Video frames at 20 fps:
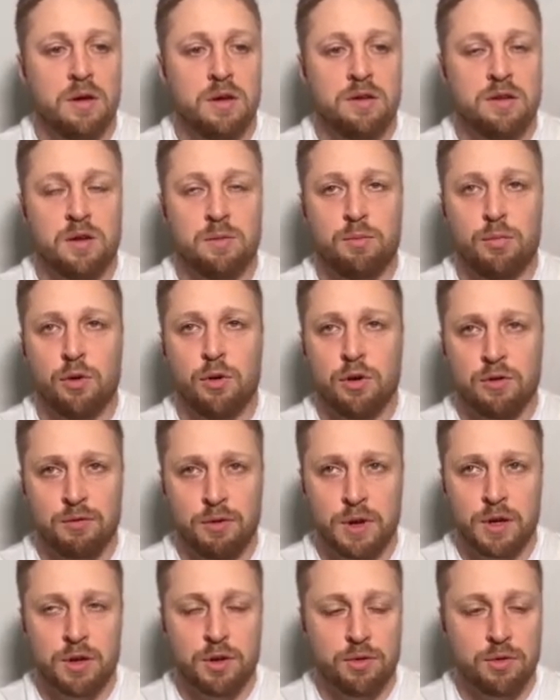support
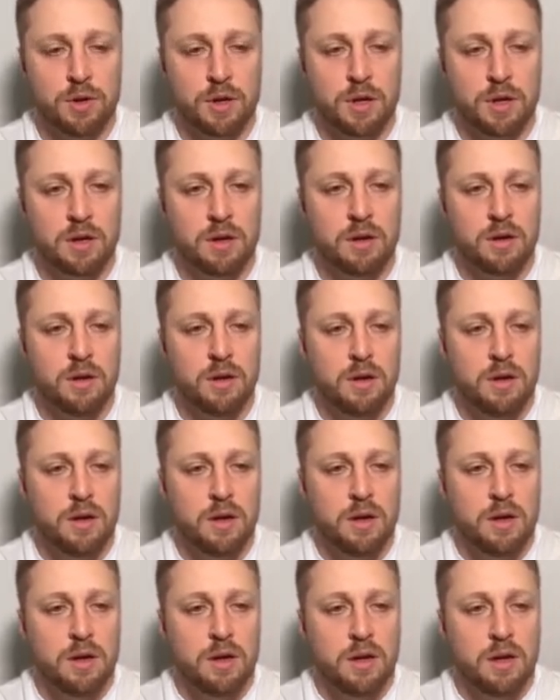fine-tuning
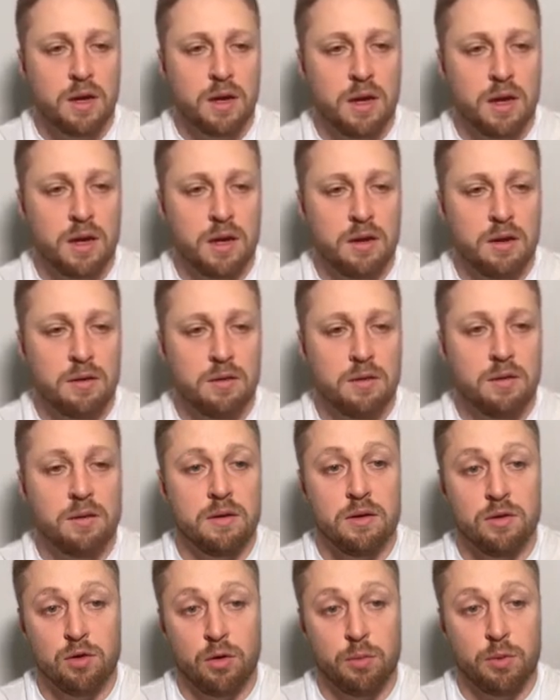and
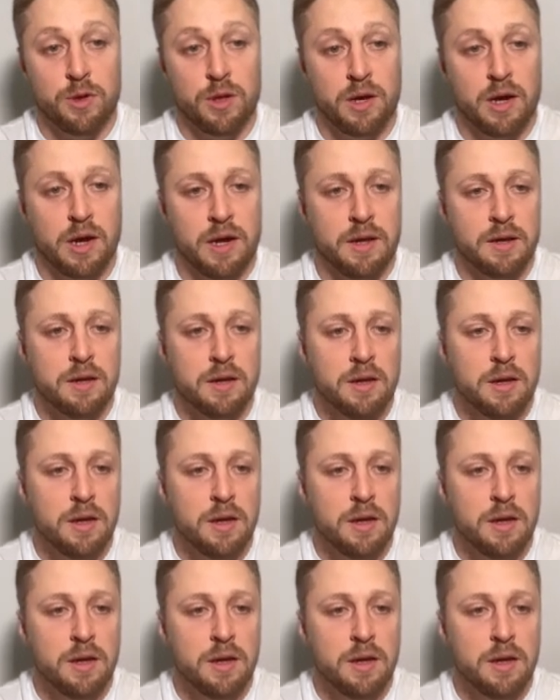in OpenAI.